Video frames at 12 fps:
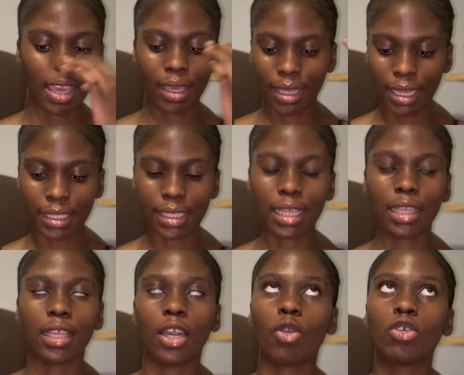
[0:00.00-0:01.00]
Yes. And
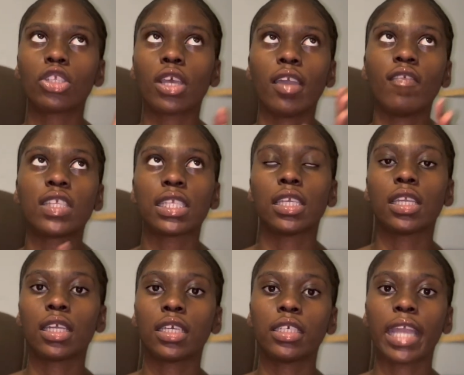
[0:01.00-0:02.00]
they also have
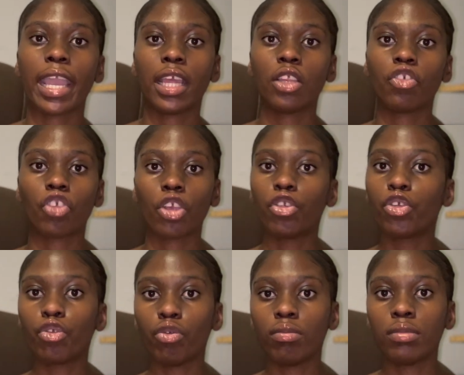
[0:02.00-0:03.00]
single and sharing
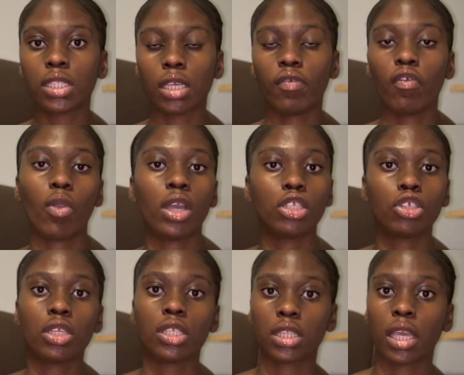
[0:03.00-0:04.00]
rooms. If you want
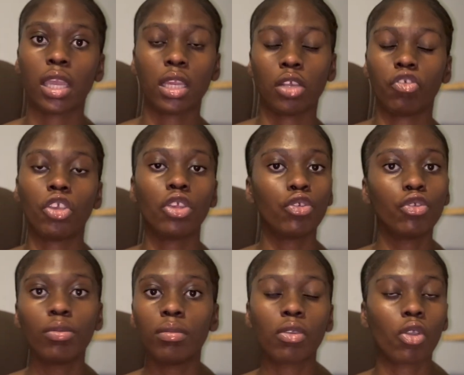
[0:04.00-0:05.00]
to stay in a sharing
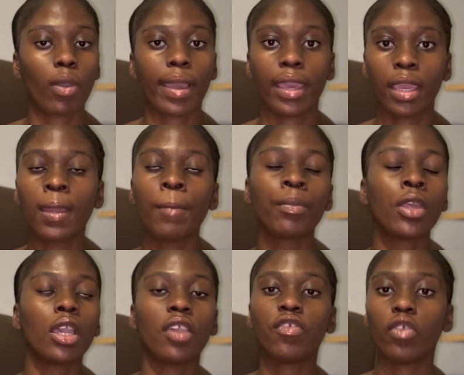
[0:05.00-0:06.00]
room, go ahead.
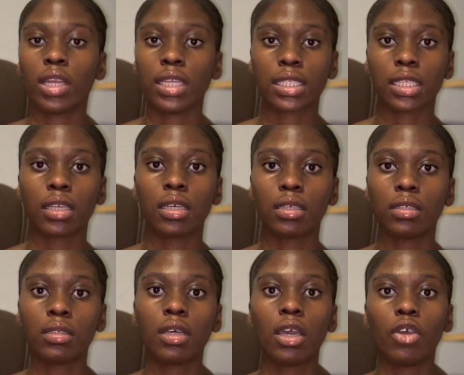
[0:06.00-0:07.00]
If you want a
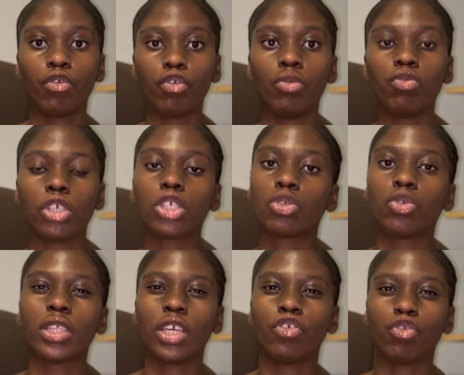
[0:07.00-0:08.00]
single room, just note
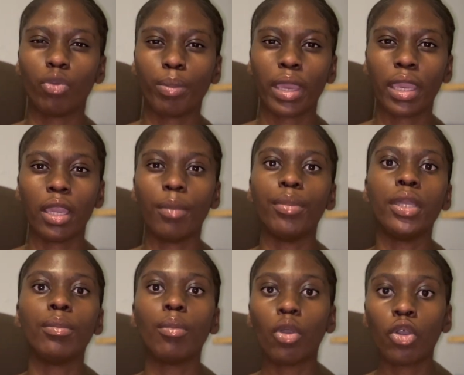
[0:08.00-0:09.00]
that you pay a bit
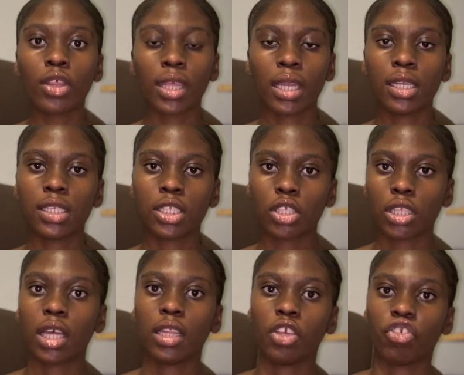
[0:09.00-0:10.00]
more than
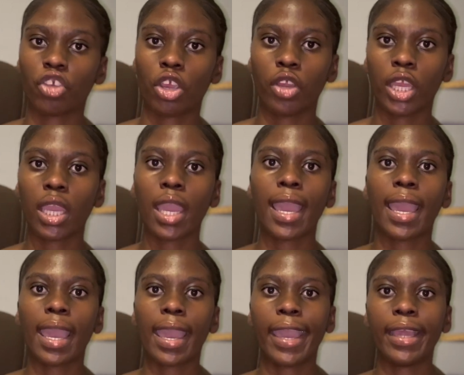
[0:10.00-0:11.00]
the sharing.
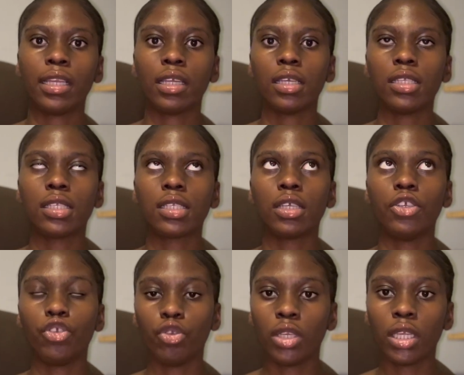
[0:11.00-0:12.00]
And it's a
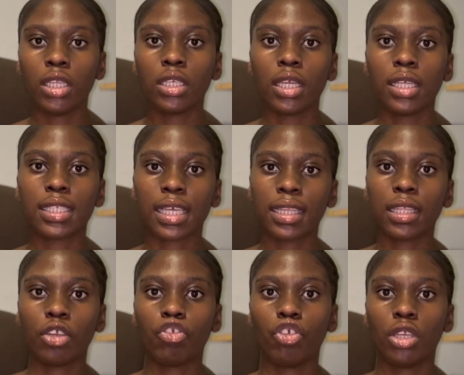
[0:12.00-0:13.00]
unit. Inside
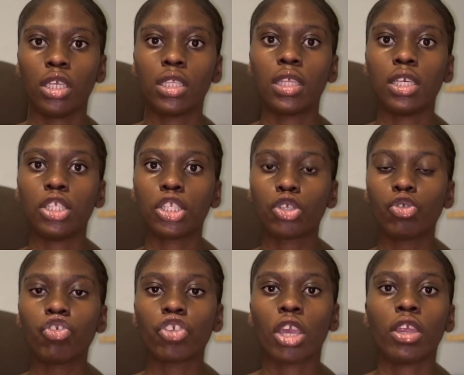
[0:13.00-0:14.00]
that unit there's 2
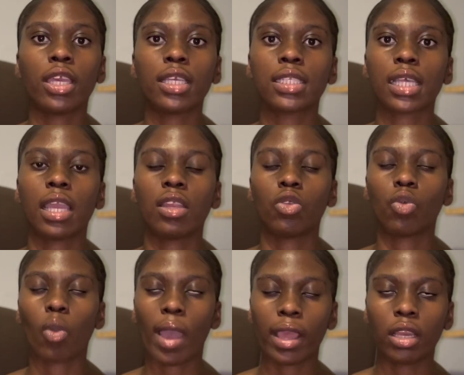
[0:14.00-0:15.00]
sharings and
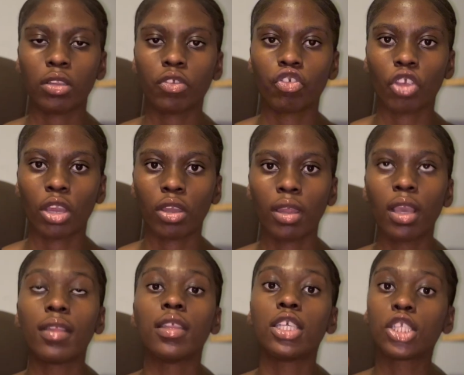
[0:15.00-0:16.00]

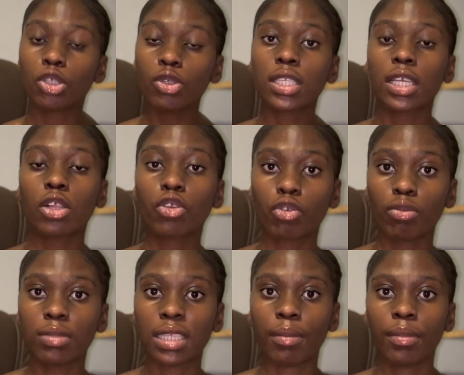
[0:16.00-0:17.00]
there's 2 single
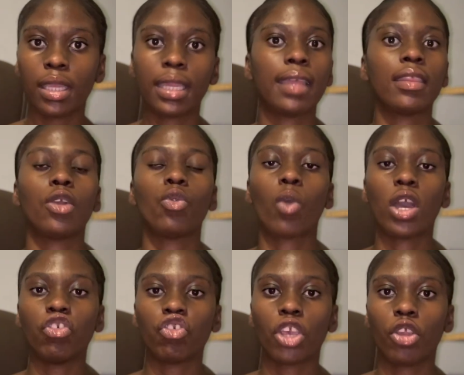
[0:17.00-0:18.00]
rooms, and then 1
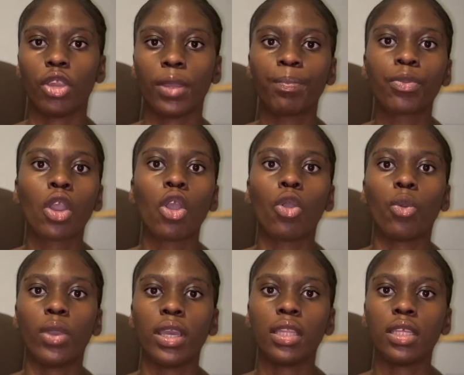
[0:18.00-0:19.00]
sharing
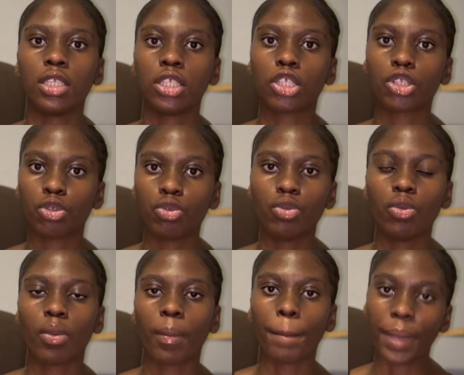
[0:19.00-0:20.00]
where there's 2
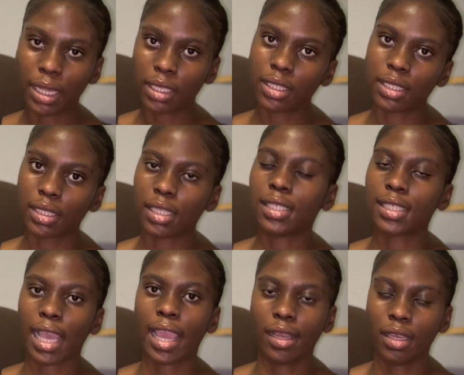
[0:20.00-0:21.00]
beds
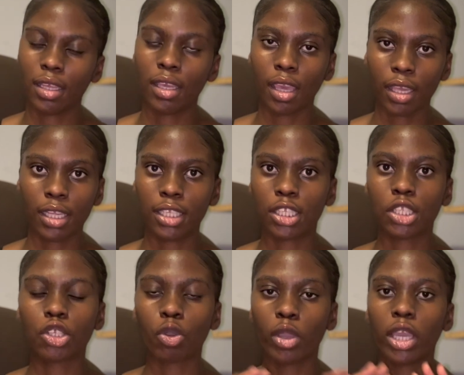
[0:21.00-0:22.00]
inside. Yes.
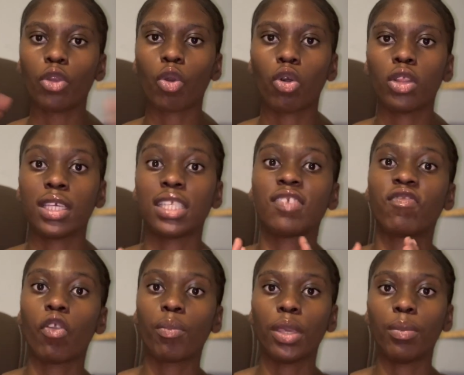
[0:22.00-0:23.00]
So in all there's
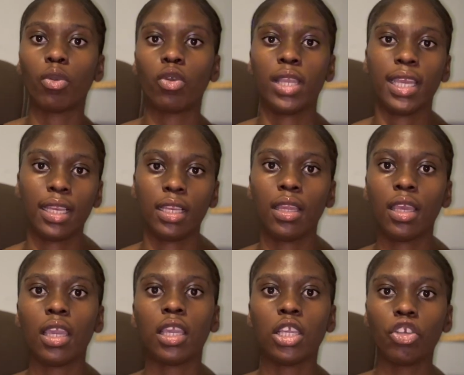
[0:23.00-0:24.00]
4 people in
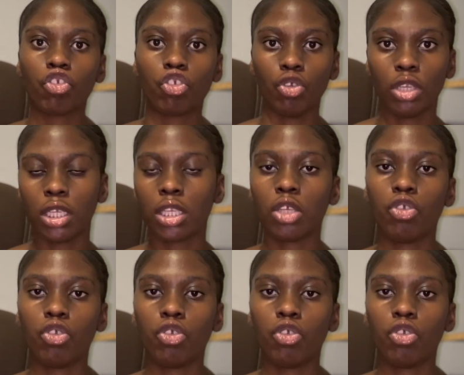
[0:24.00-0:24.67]
each unit.